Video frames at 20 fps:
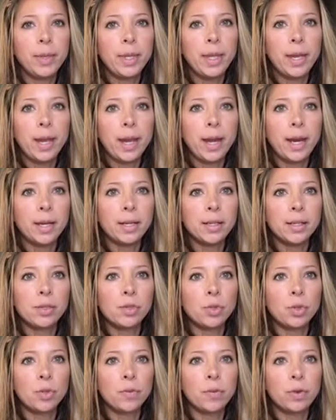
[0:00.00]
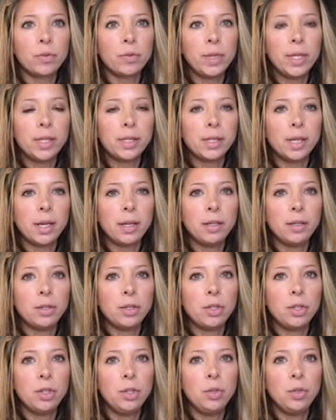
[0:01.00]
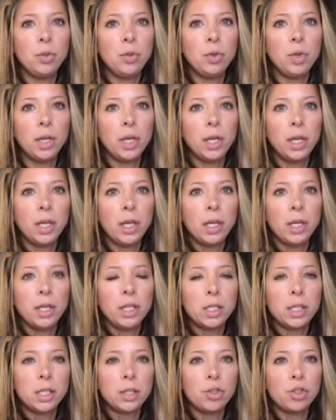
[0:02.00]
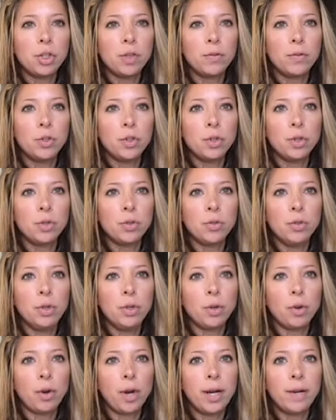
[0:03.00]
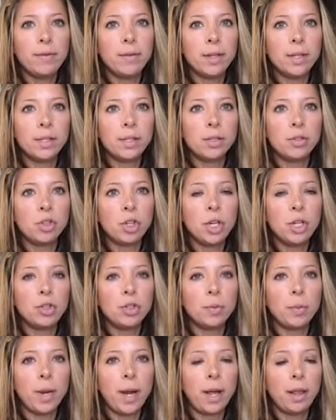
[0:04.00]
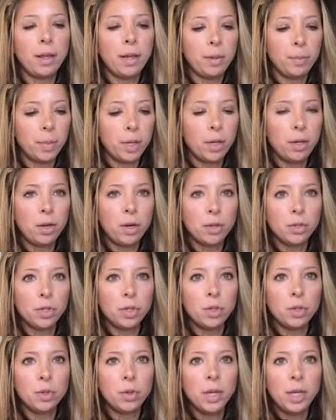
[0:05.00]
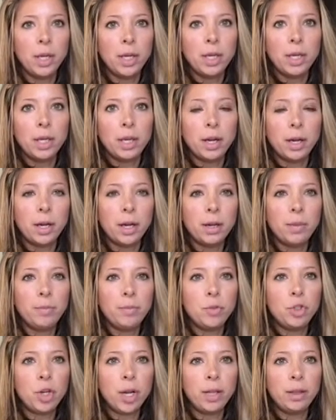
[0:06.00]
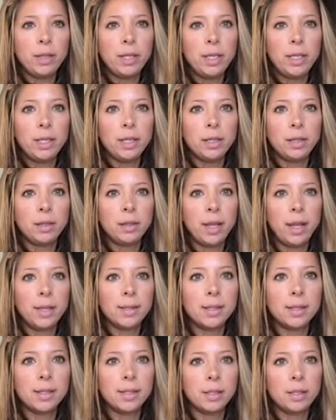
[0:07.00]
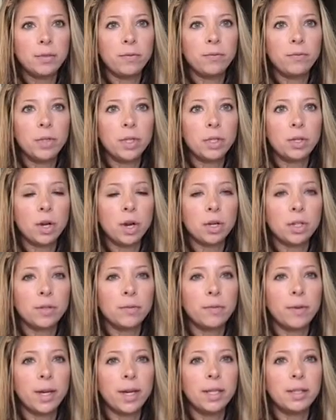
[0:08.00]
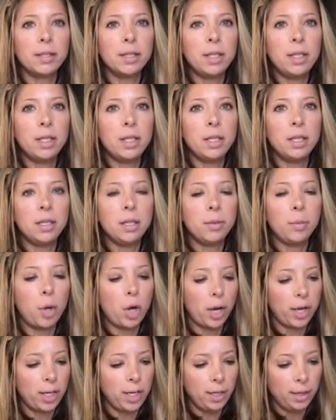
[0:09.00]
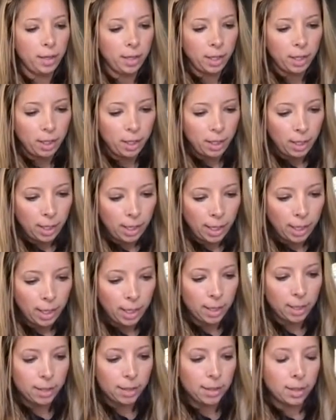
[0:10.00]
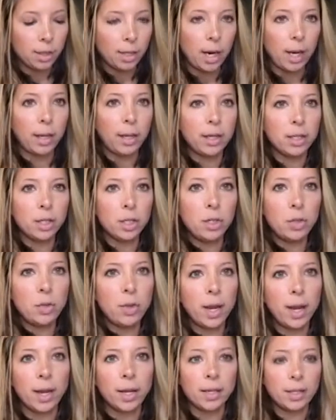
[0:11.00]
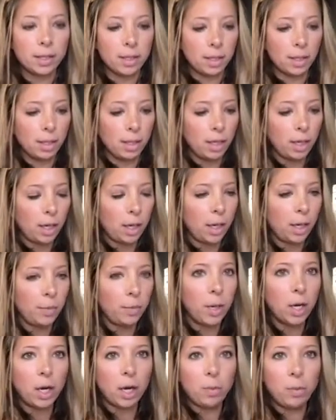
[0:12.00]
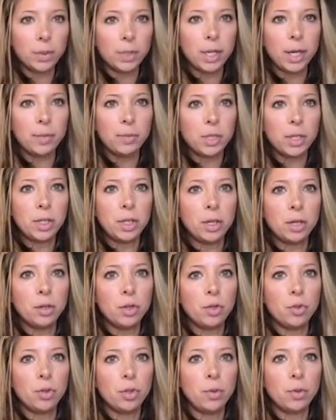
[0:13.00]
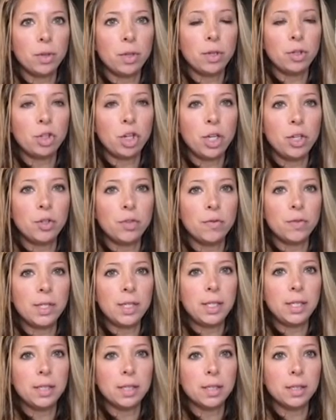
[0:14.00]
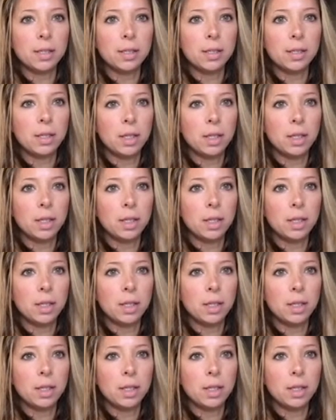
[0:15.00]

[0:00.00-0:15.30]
act as sort of a reset to shift your cravings and change your palate, but it also gently cleanses and detoxifies the body. And I like to do that a couple times a year, usually with the change of seasons,